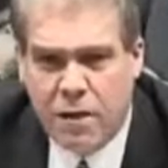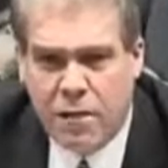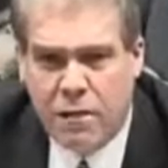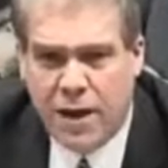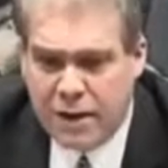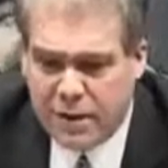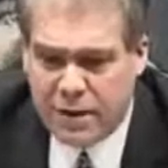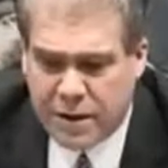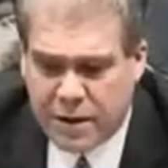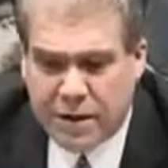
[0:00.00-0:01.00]
Well,
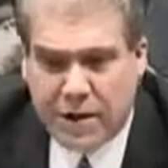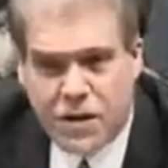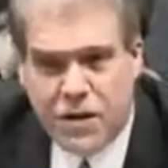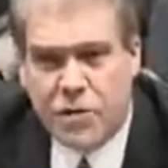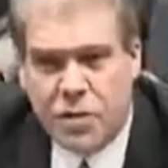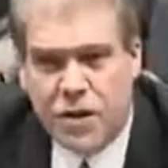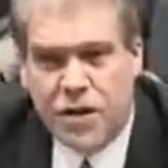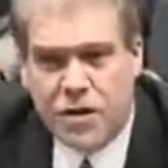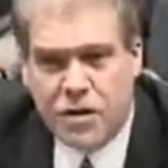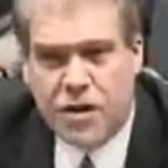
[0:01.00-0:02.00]
this is where
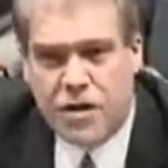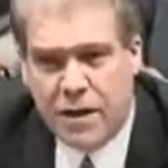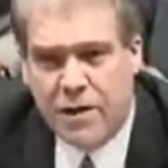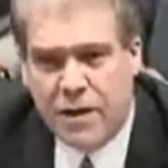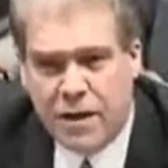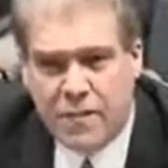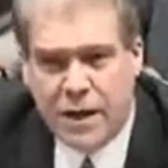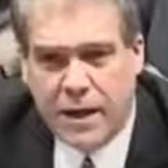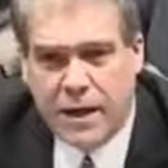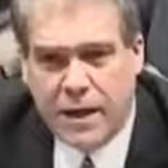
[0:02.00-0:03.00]
the Judiciary
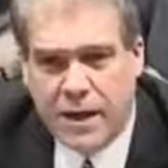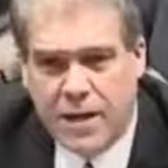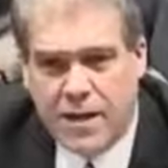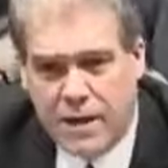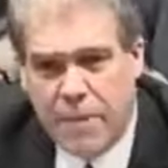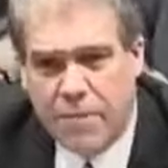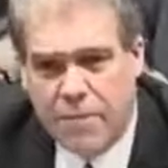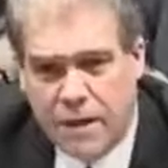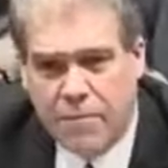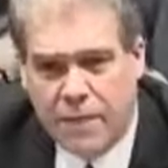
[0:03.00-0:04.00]
Committee can step up
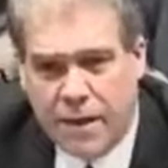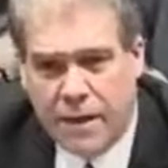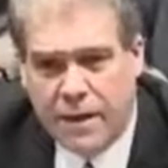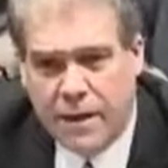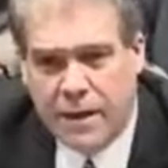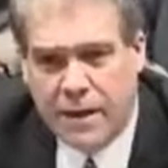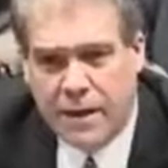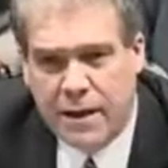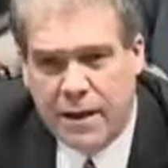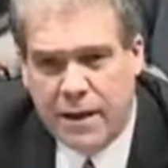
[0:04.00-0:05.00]
to the plate
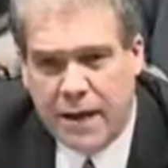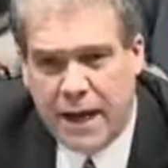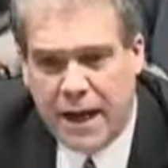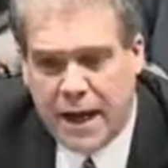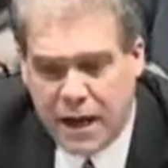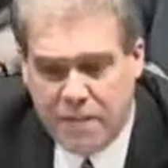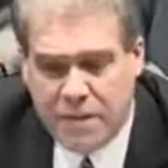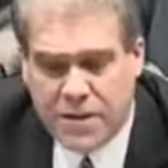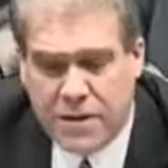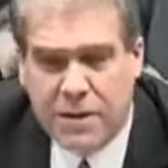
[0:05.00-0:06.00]
and help
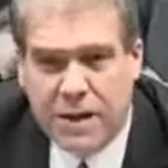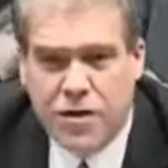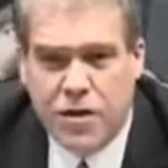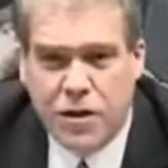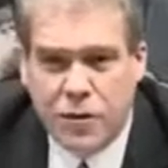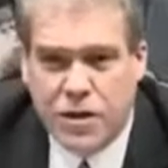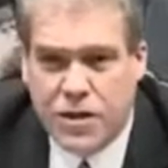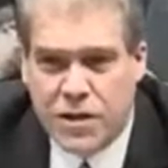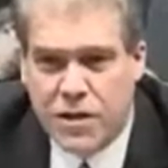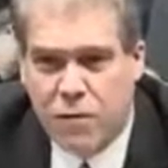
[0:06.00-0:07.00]
us institute a
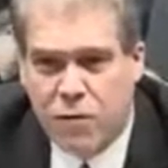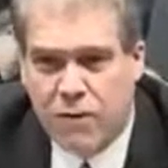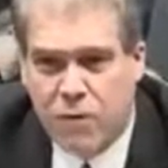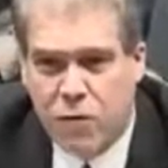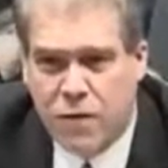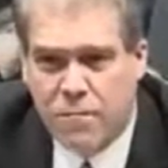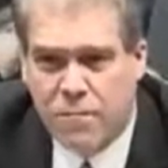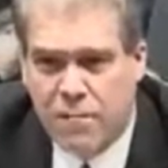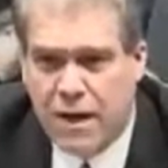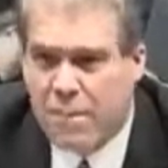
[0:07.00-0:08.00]
system of reform.
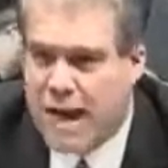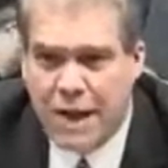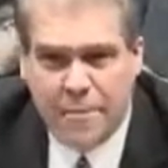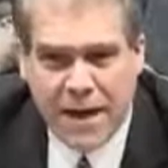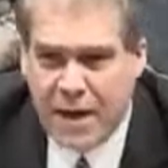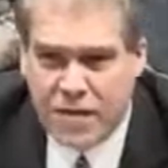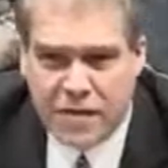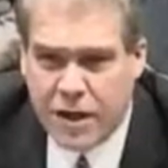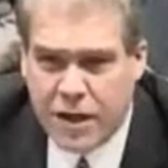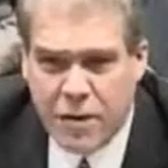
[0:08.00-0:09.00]
I'll be happy to answer
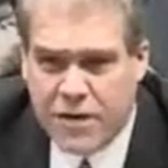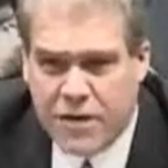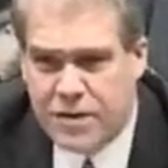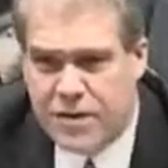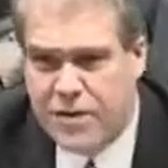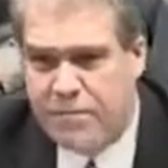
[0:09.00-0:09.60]
any questions.